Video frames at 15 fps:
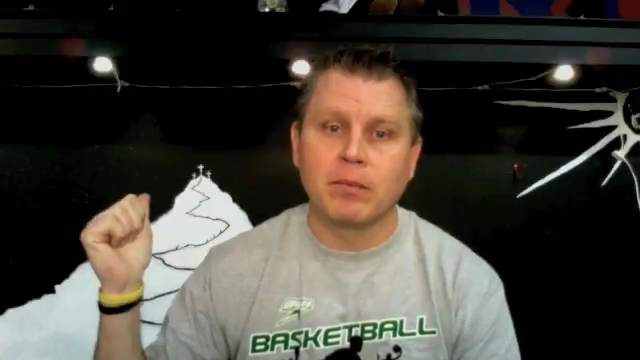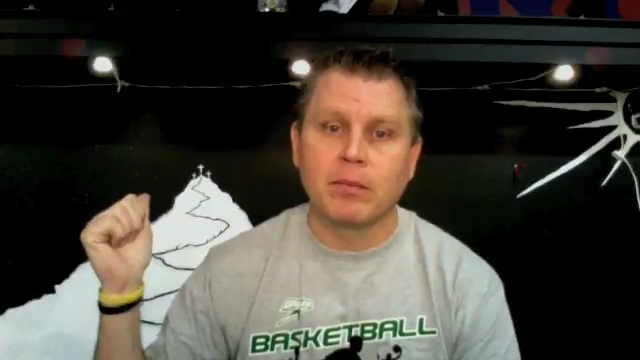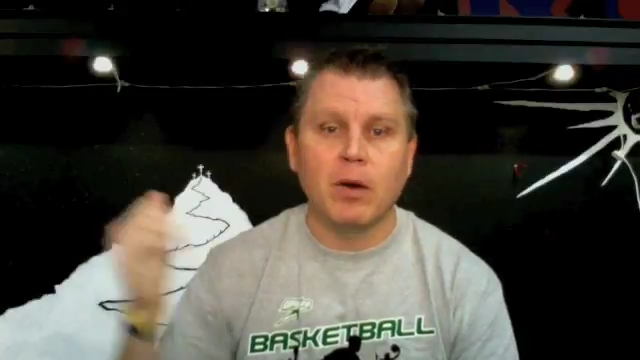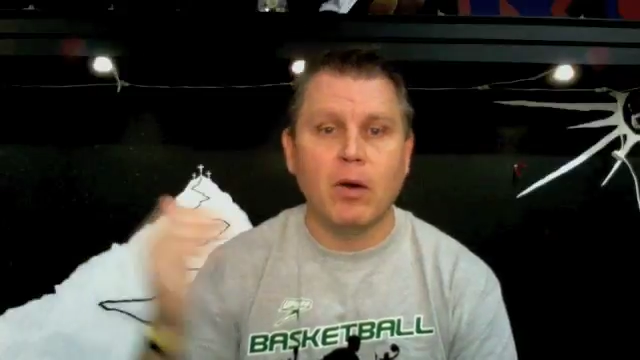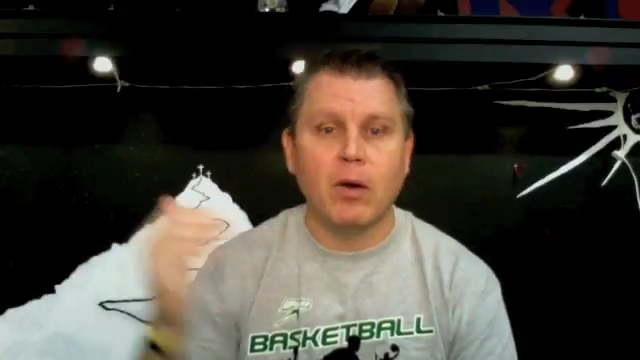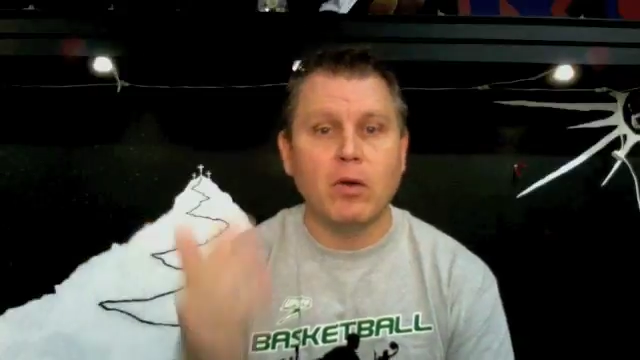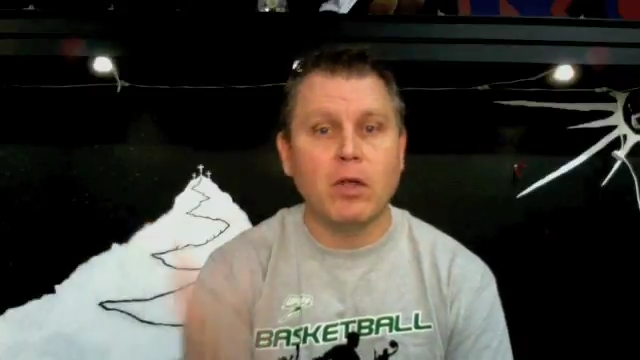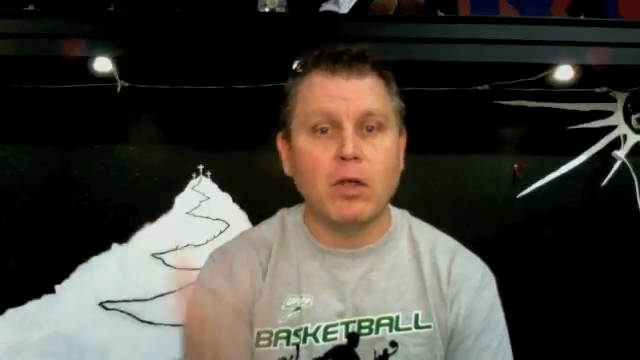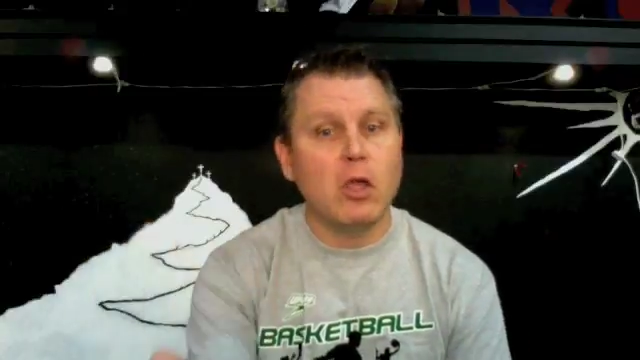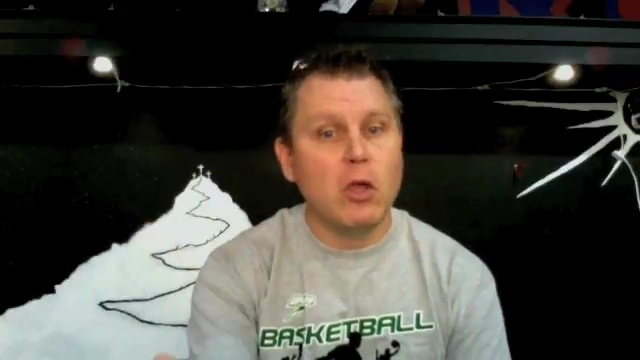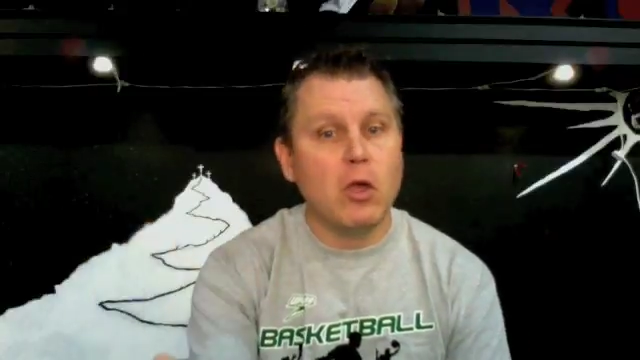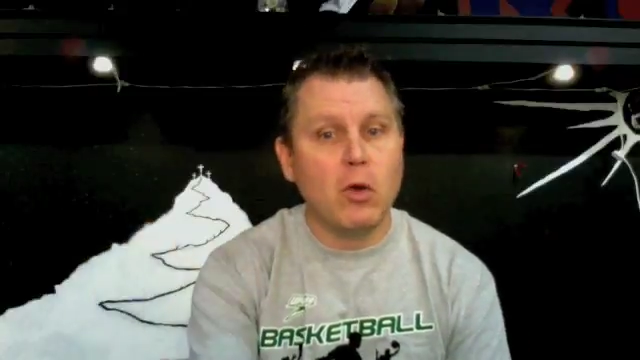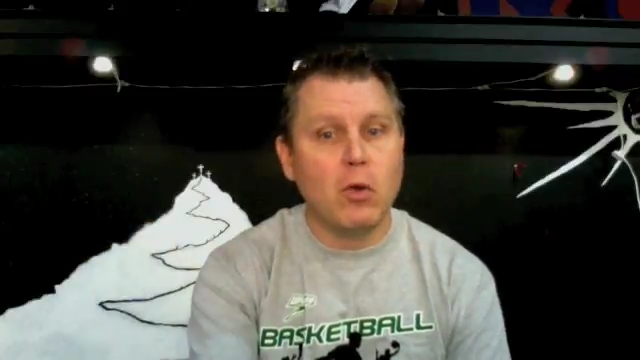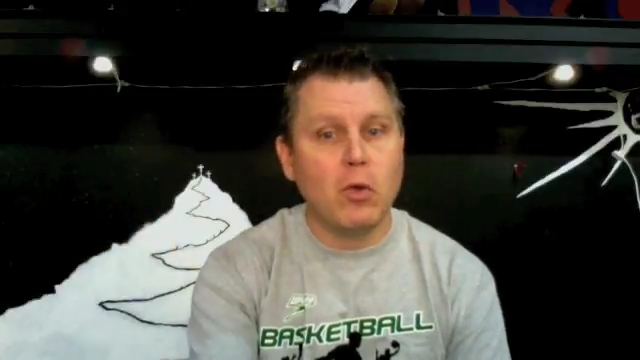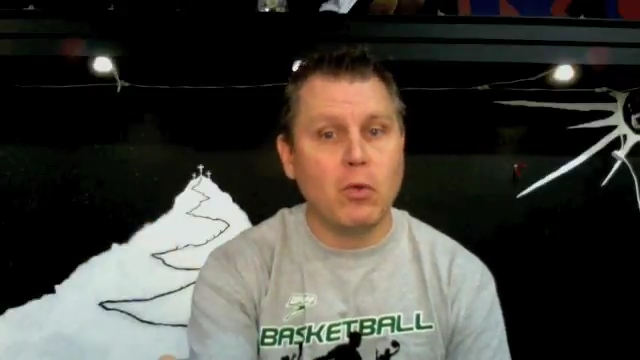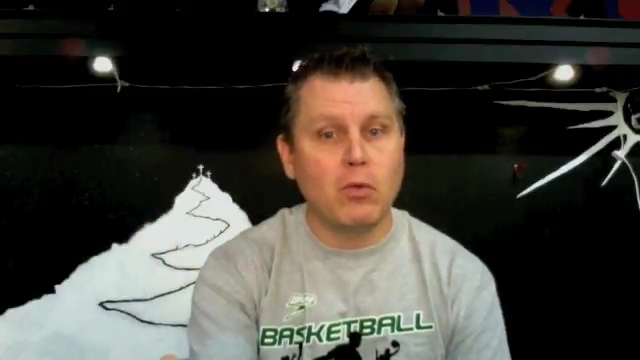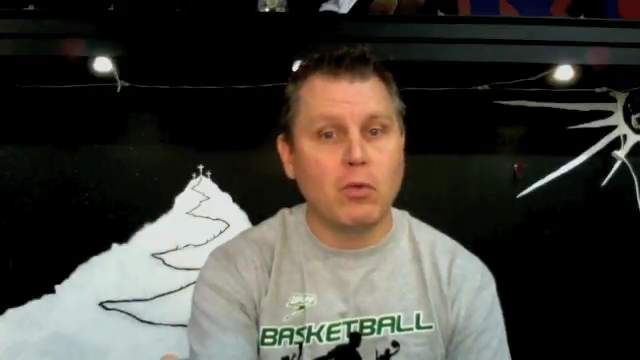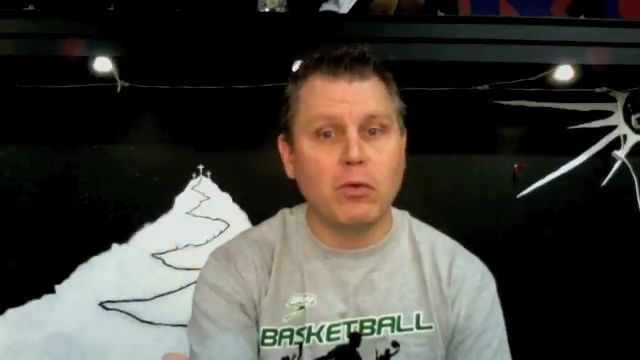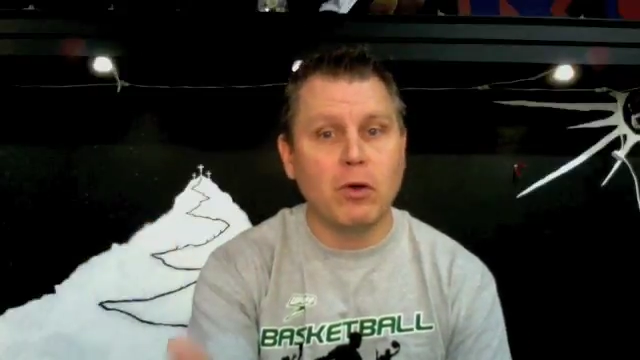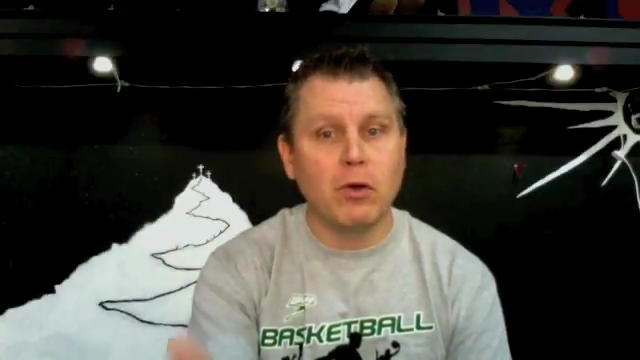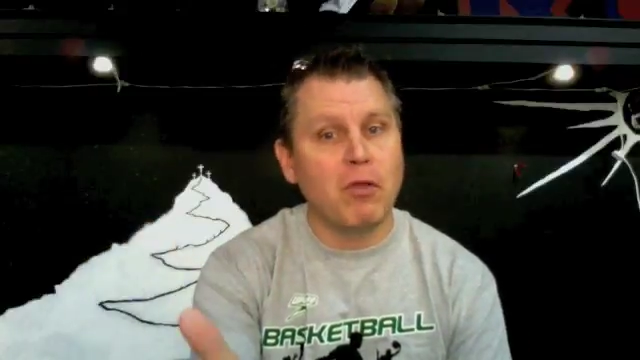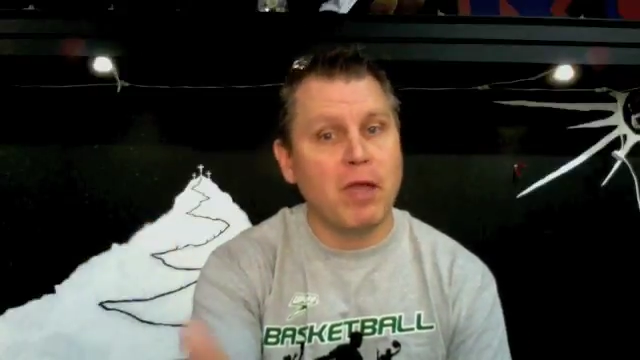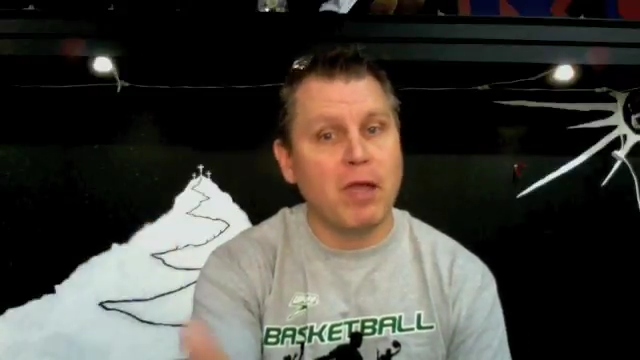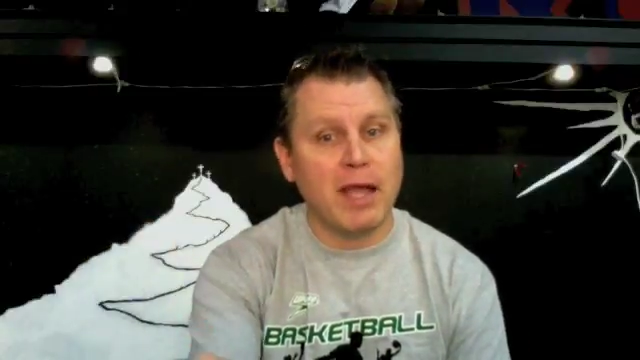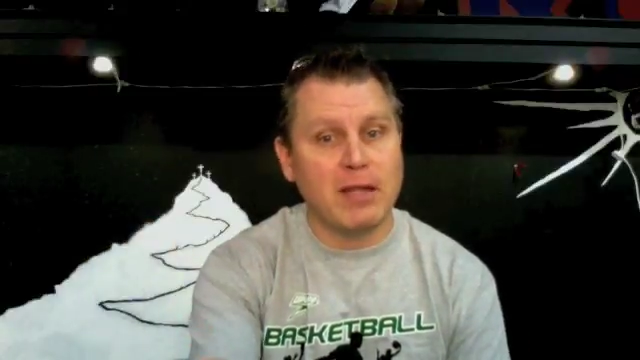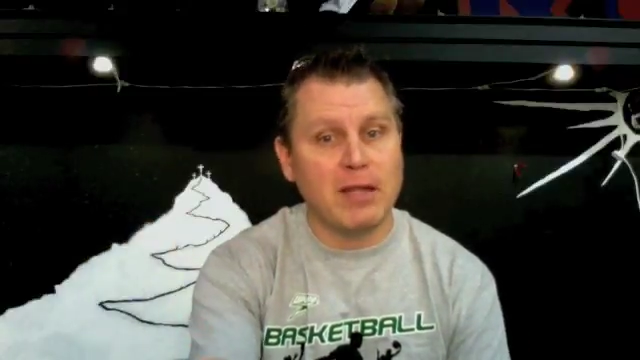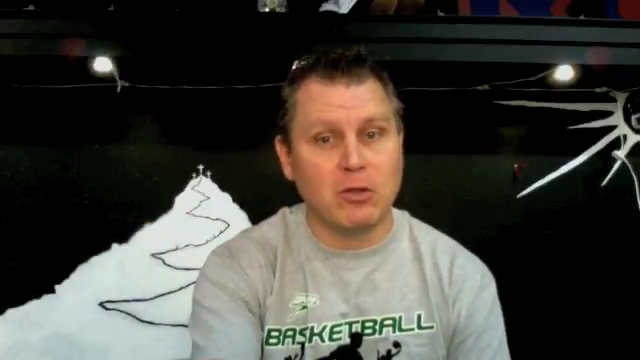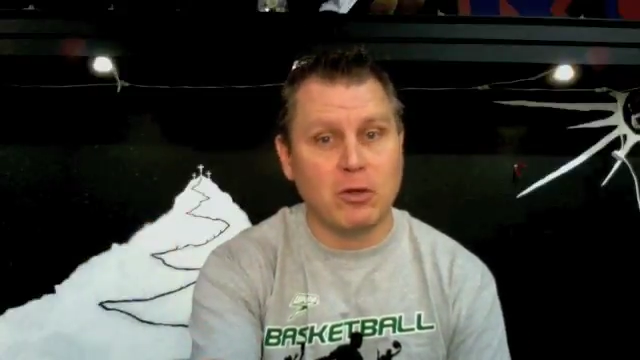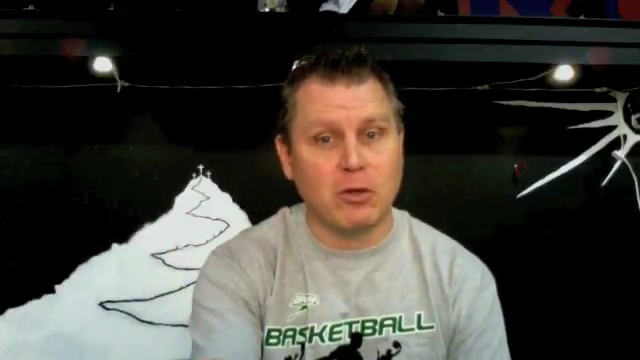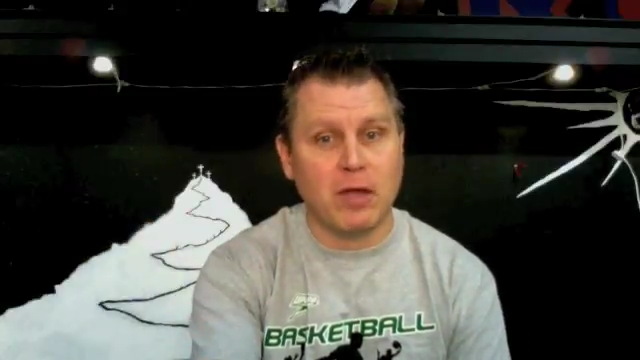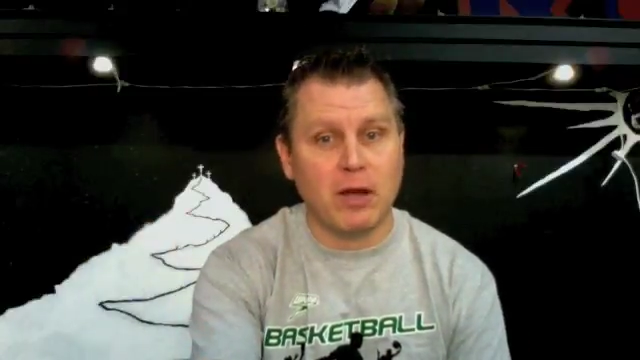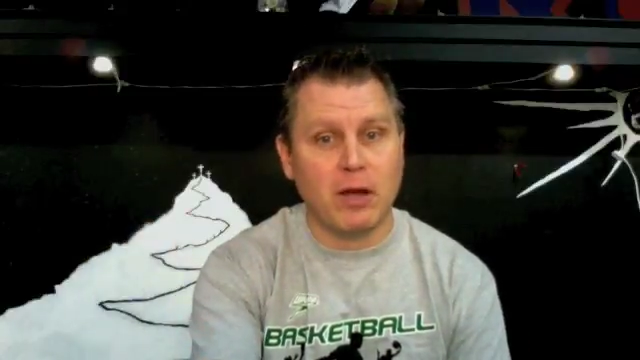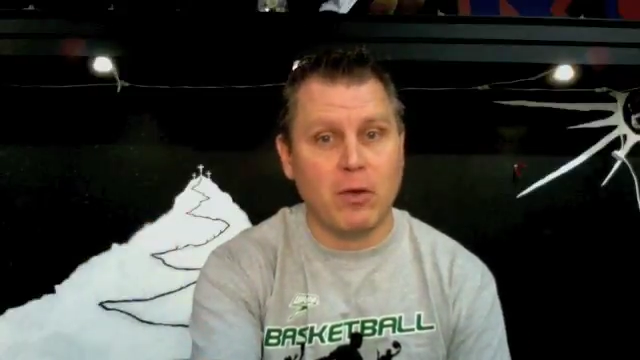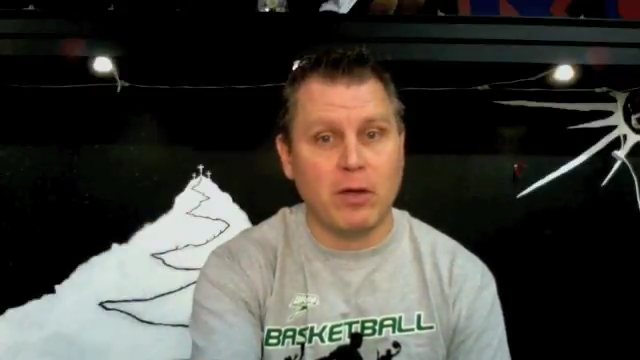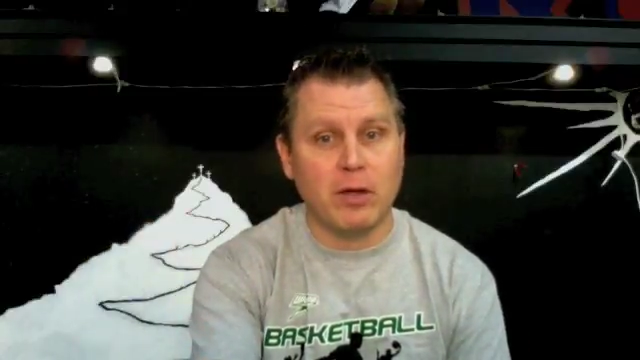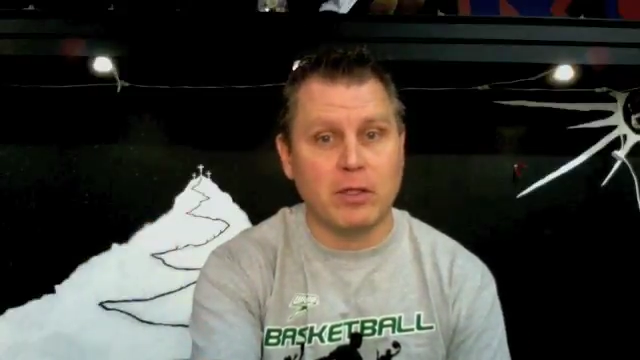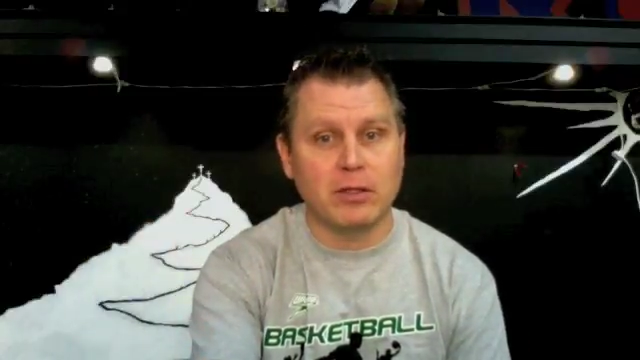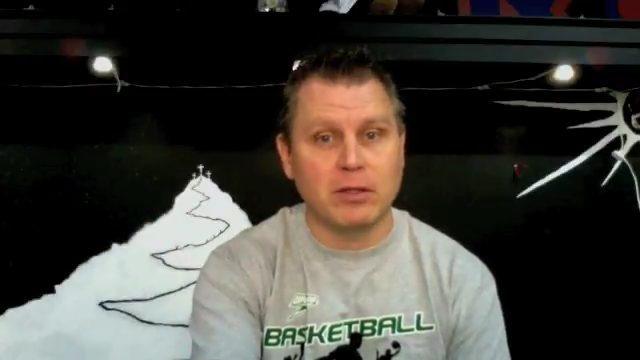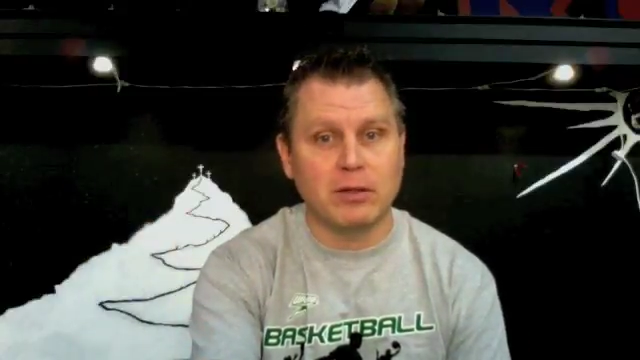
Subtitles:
Only you know the answer to that question.